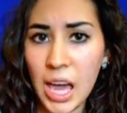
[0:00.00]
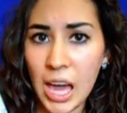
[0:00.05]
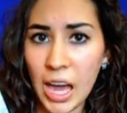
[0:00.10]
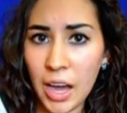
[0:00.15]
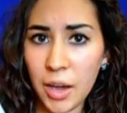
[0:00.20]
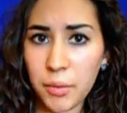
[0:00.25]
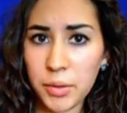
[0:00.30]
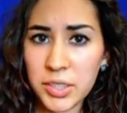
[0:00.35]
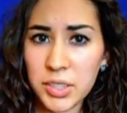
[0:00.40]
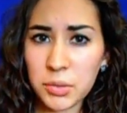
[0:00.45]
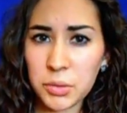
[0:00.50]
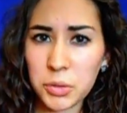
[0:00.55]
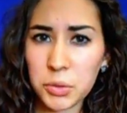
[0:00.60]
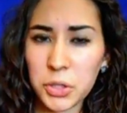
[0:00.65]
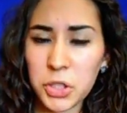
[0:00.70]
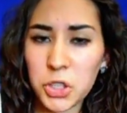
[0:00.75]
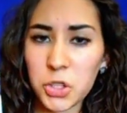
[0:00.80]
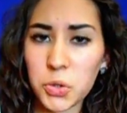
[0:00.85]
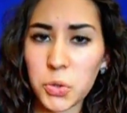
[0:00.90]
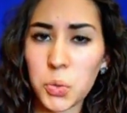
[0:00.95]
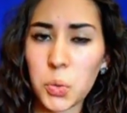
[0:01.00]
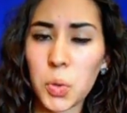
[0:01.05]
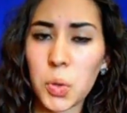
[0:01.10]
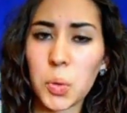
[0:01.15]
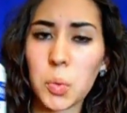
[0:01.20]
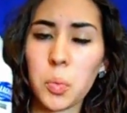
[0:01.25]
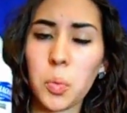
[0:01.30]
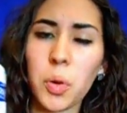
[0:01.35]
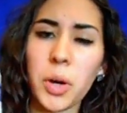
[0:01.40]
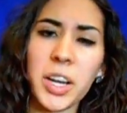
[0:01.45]
I wasn't really
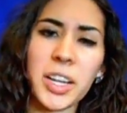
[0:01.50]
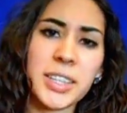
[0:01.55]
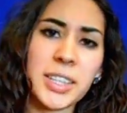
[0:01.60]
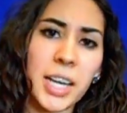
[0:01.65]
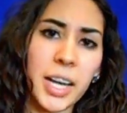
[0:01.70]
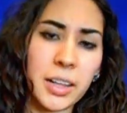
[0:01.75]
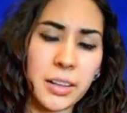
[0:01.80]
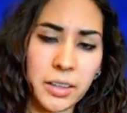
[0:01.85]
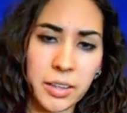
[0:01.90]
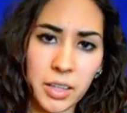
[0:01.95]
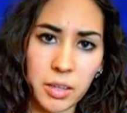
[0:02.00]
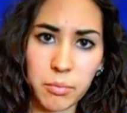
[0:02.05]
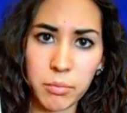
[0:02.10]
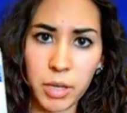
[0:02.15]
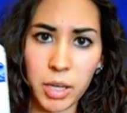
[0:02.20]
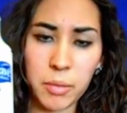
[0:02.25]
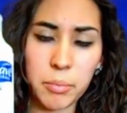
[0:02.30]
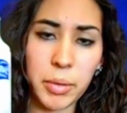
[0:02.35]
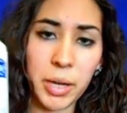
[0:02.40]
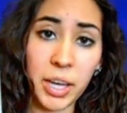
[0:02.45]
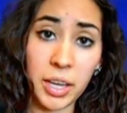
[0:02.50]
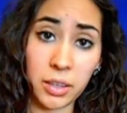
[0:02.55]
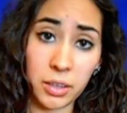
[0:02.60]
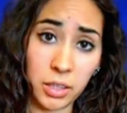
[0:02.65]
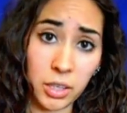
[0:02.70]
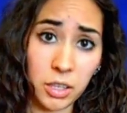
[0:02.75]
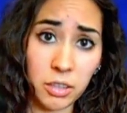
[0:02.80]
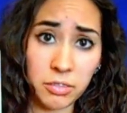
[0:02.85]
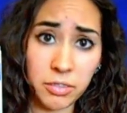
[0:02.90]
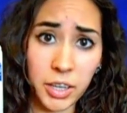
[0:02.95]
sure what exactly they meant by a
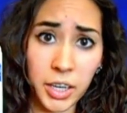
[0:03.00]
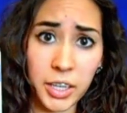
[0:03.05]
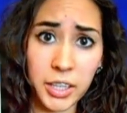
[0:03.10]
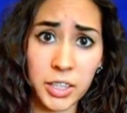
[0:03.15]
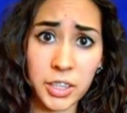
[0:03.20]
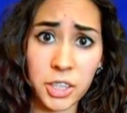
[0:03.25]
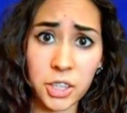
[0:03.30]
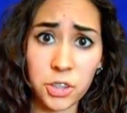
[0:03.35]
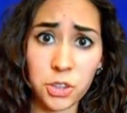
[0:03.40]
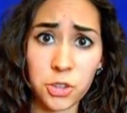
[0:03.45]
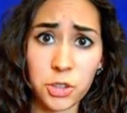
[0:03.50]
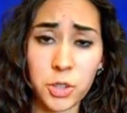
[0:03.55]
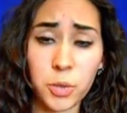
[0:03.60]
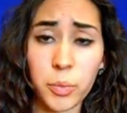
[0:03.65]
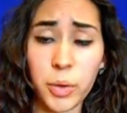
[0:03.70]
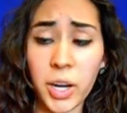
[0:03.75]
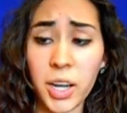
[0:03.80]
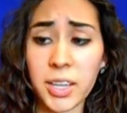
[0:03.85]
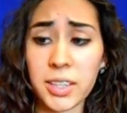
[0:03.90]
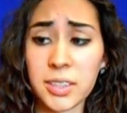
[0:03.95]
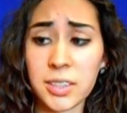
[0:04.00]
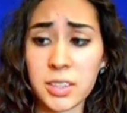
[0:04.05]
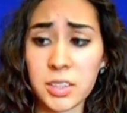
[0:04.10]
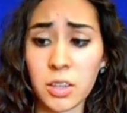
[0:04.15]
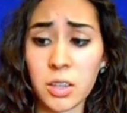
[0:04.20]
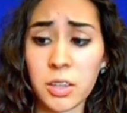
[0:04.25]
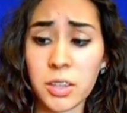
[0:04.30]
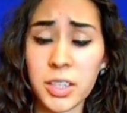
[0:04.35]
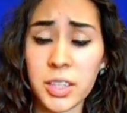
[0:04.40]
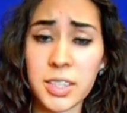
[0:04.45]
clarifying conditioner when I
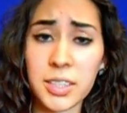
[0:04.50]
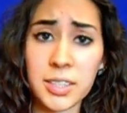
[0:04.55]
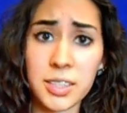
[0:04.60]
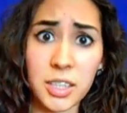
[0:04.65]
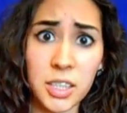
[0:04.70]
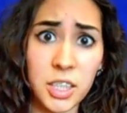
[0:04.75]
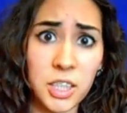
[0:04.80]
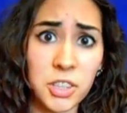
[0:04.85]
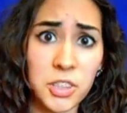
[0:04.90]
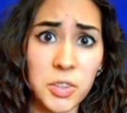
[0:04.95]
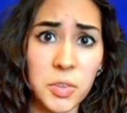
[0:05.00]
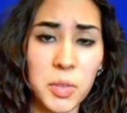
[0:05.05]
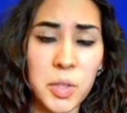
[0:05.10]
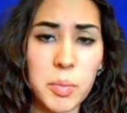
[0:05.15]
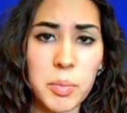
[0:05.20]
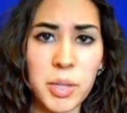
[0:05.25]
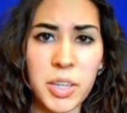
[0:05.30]
saw this initially,